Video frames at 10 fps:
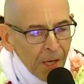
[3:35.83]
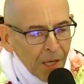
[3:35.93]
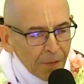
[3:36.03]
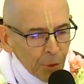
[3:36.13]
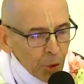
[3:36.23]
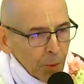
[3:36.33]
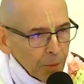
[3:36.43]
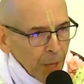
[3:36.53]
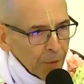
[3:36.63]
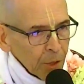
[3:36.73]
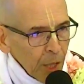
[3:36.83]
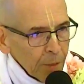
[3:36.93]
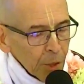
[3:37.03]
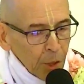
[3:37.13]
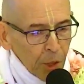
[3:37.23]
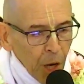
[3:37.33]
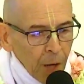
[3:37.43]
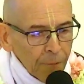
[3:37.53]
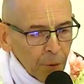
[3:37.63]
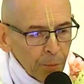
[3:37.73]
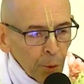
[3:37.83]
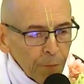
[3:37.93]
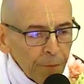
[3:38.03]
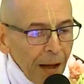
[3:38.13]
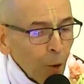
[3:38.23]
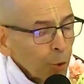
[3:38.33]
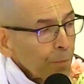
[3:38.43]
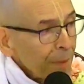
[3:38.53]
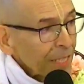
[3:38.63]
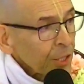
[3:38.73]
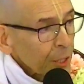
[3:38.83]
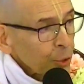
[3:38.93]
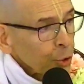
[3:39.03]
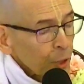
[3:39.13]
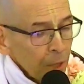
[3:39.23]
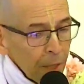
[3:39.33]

of the Srimad Bhagavatam is going to offer a profound message